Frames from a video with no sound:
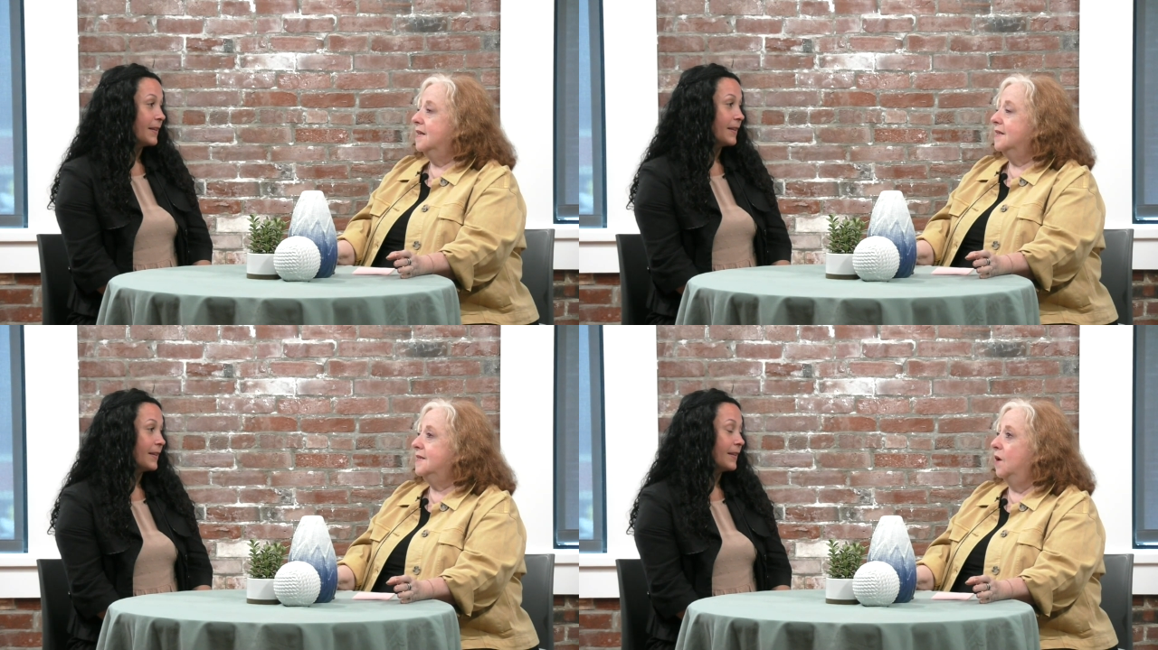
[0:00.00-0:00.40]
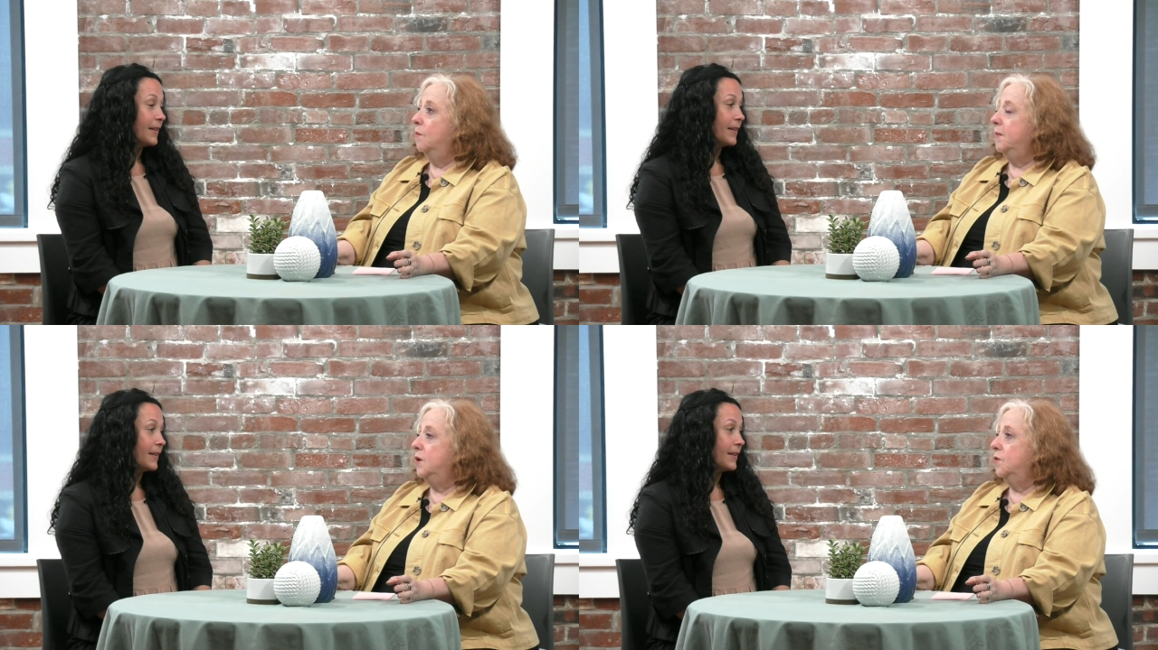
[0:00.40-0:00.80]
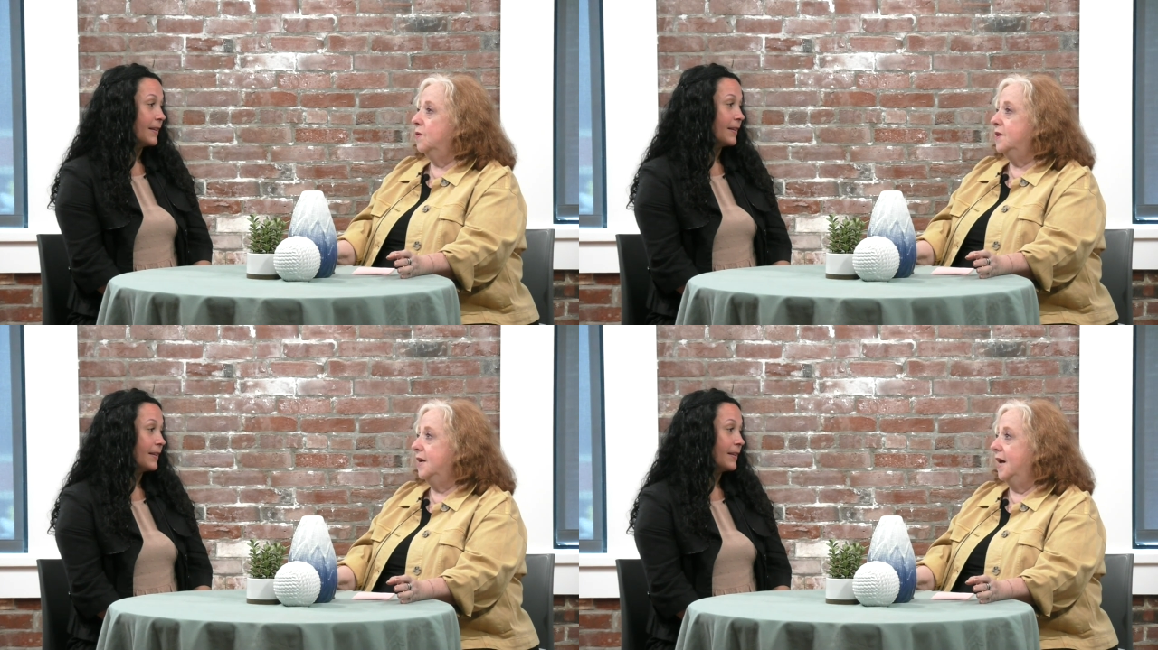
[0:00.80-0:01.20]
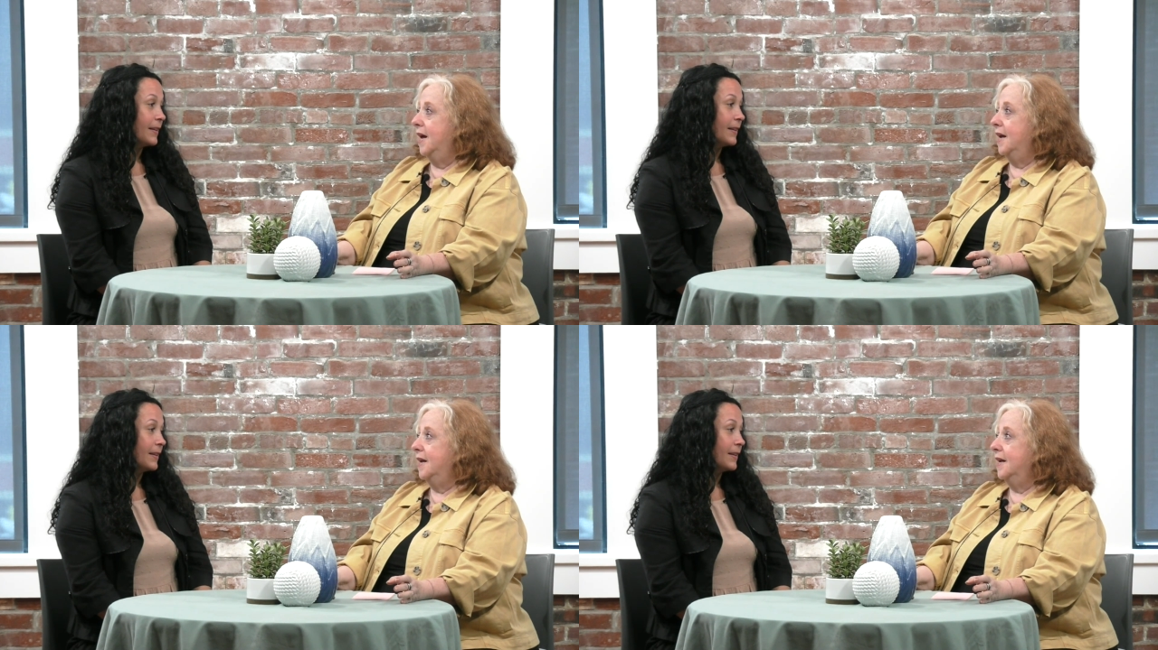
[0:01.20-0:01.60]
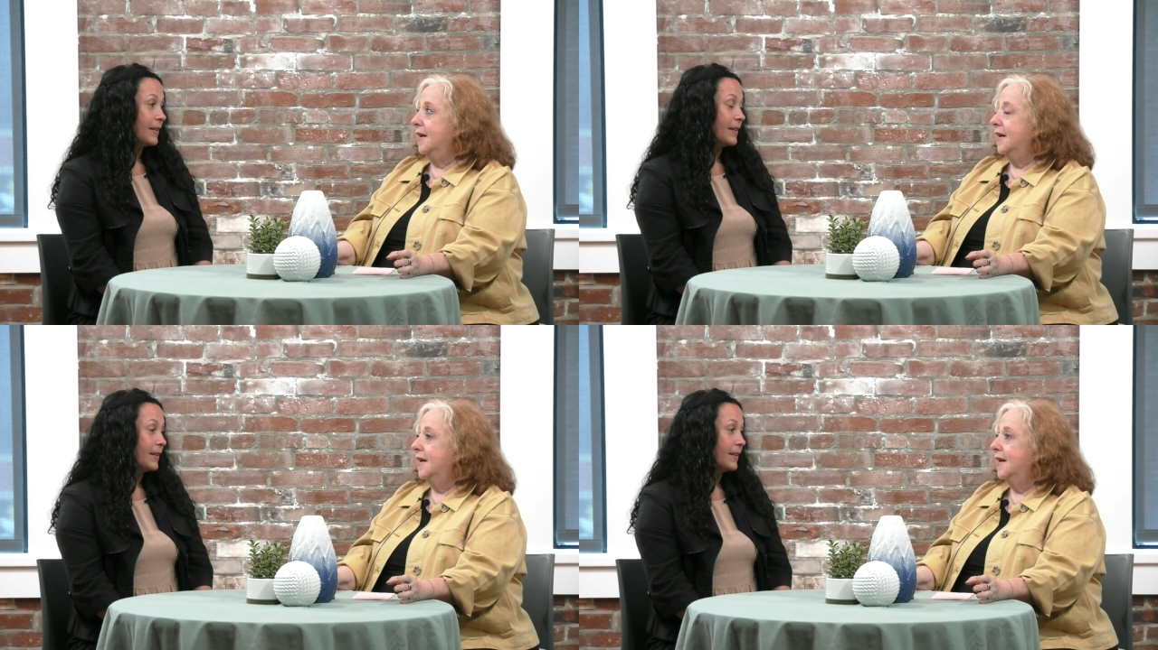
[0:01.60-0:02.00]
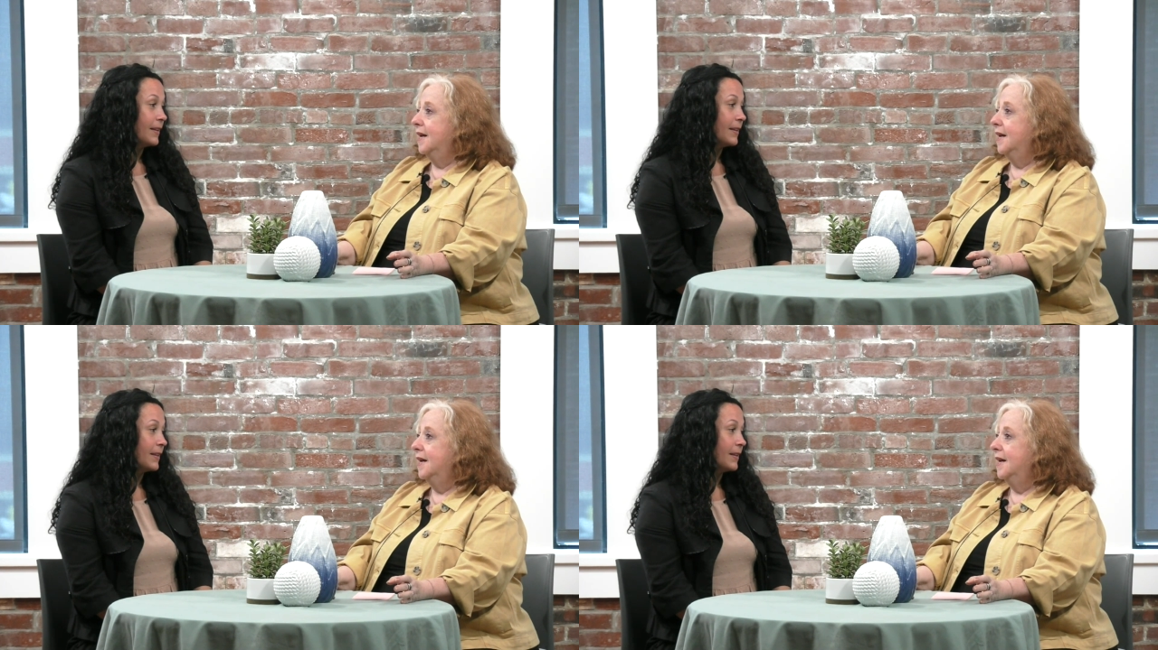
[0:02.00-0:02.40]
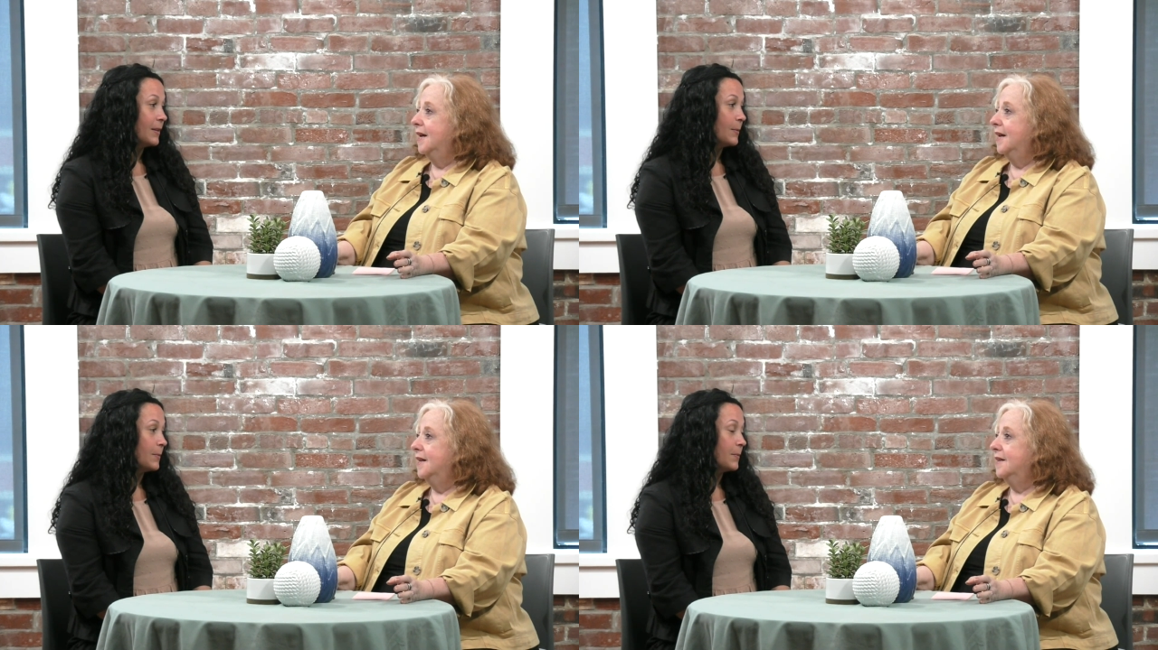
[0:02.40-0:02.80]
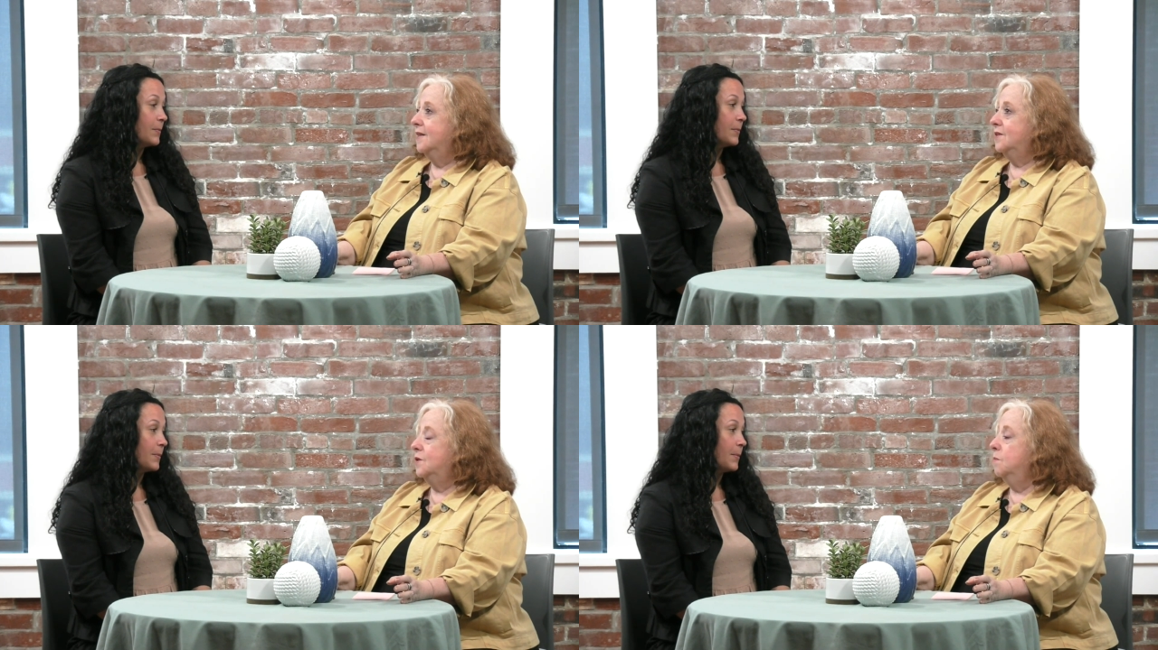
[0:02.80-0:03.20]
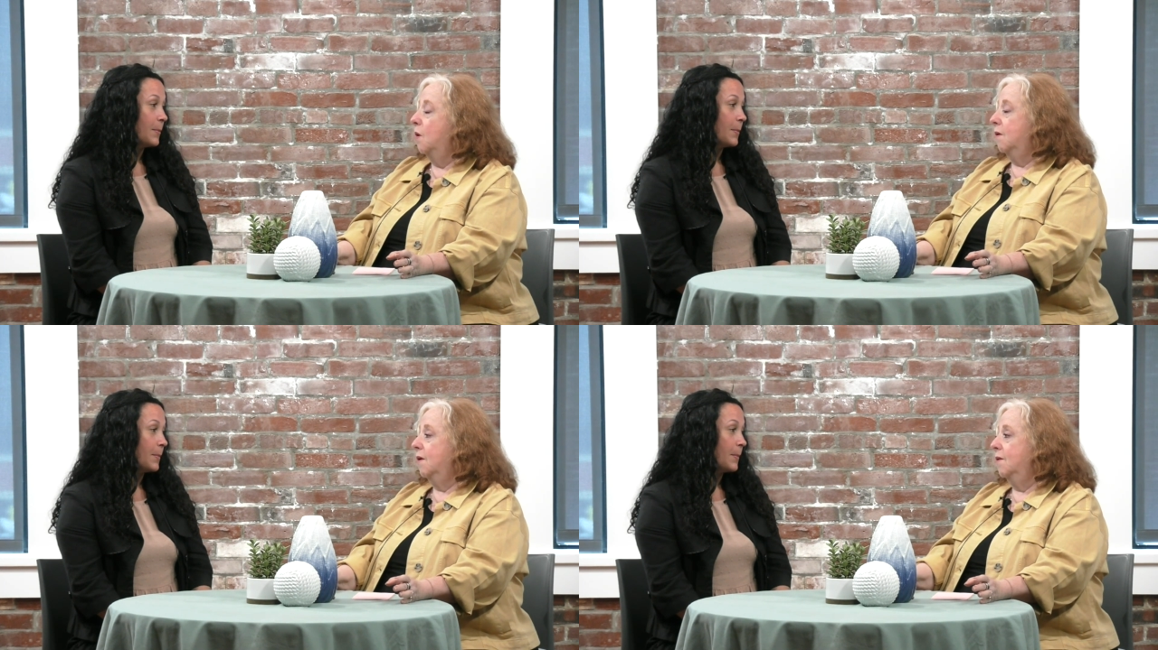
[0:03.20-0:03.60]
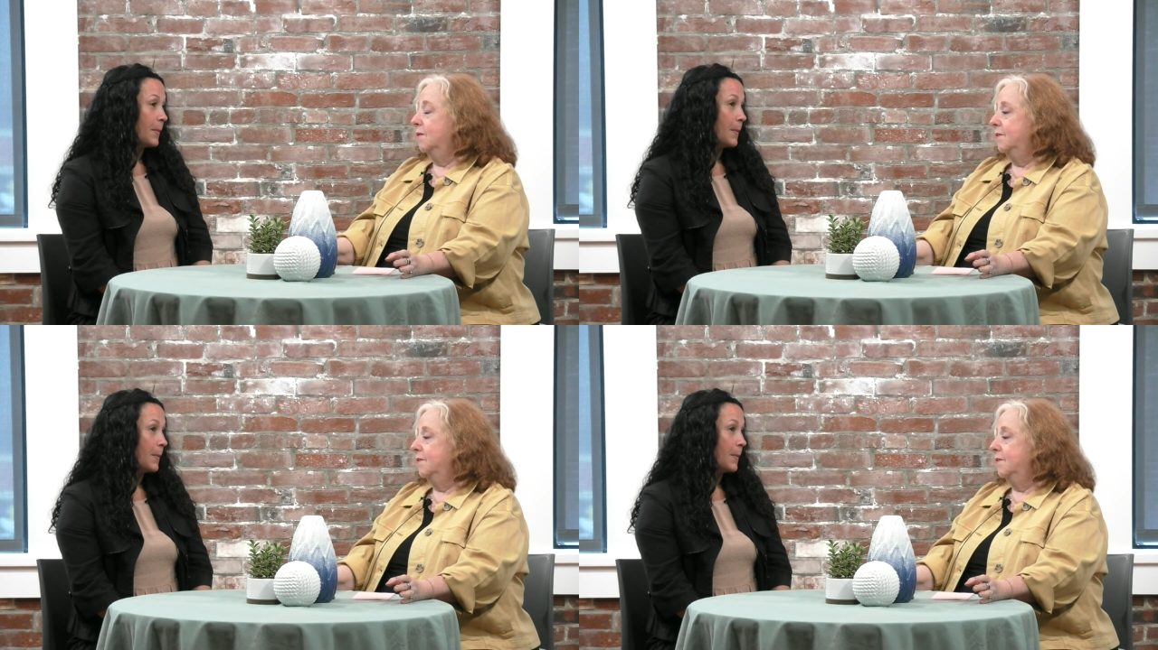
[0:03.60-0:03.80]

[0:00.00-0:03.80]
Speaker 1: tell me your day tomorrow.